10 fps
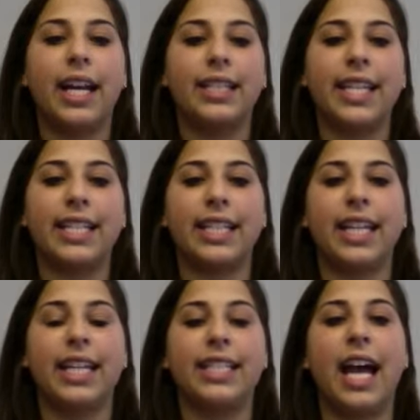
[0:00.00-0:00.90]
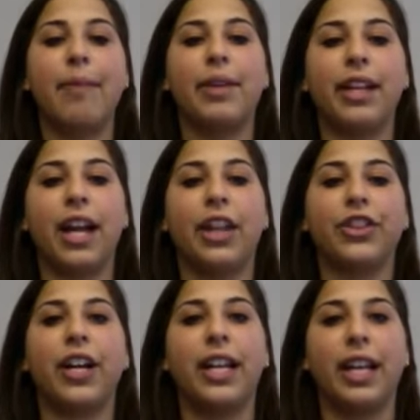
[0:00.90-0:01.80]
a designated time in a
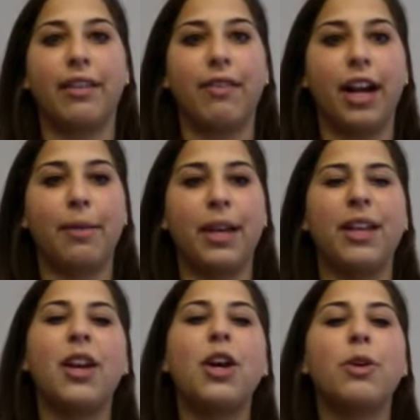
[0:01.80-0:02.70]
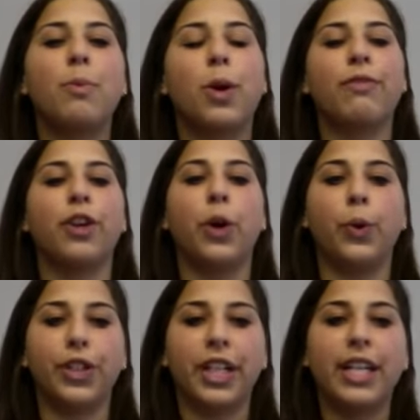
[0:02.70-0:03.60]
non-threatening environment, more for
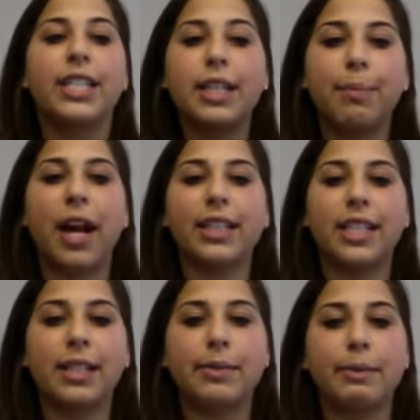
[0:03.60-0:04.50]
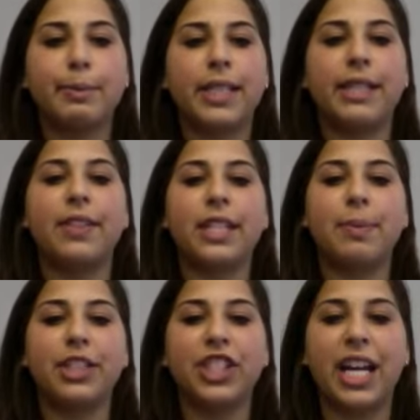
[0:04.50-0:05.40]
older kids to practice specific
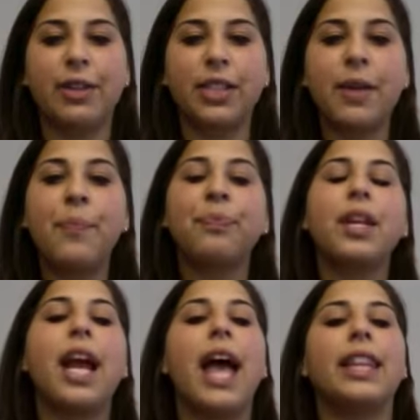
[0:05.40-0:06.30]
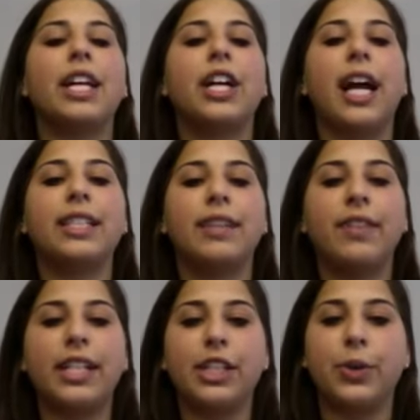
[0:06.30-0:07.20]
speech sounds. And there are
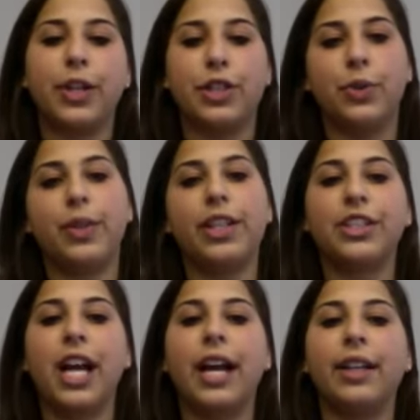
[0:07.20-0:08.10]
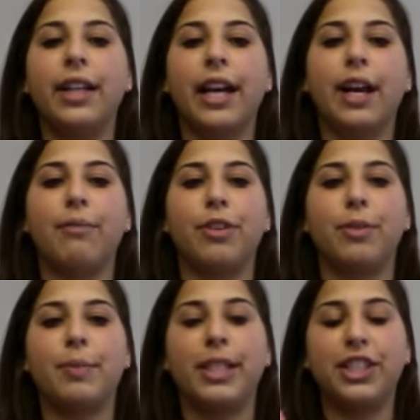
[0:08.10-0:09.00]
activities you can do with your child that come
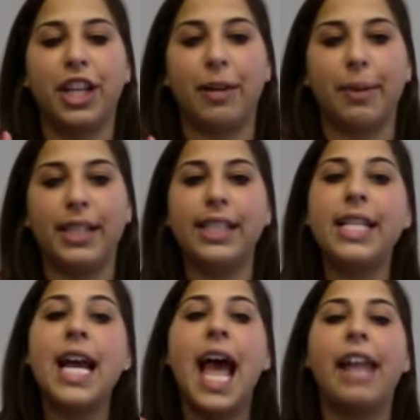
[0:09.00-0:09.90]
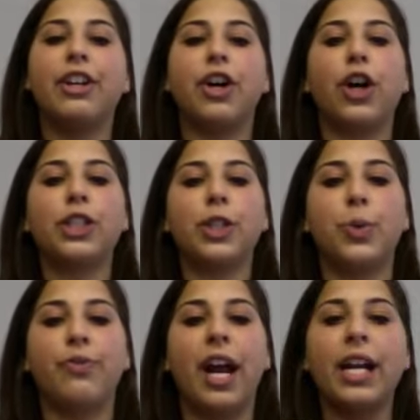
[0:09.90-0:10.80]
from speech therapists. And there are
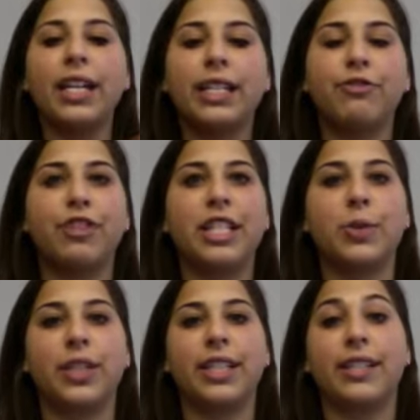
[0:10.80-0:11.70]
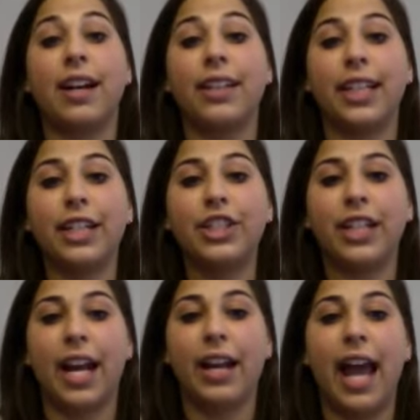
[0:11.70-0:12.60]
also various resources on the
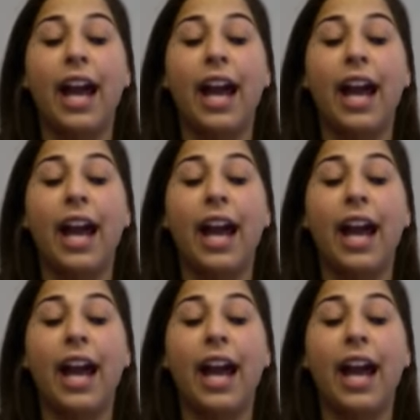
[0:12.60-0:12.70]
internet